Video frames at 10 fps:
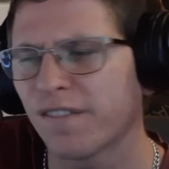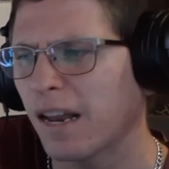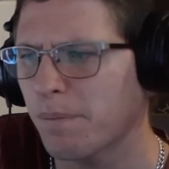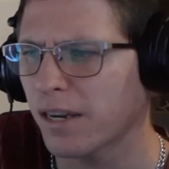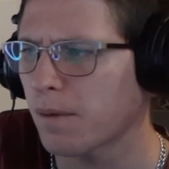
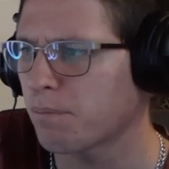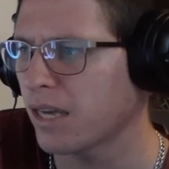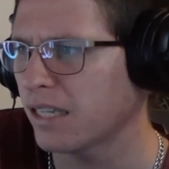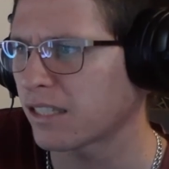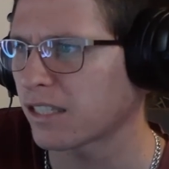developing the
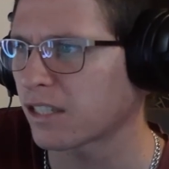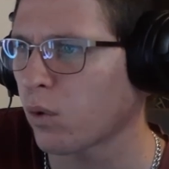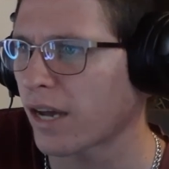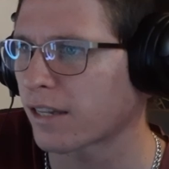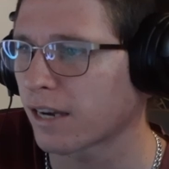pieces
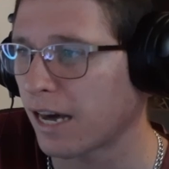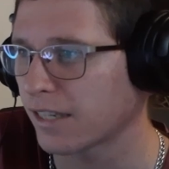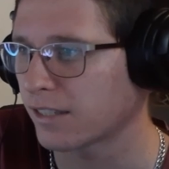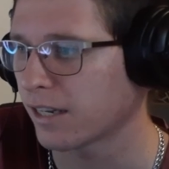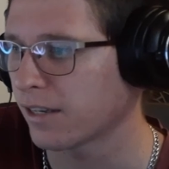quite
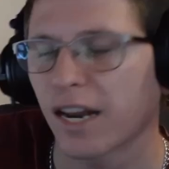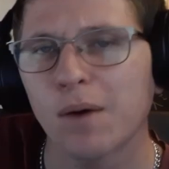nicely.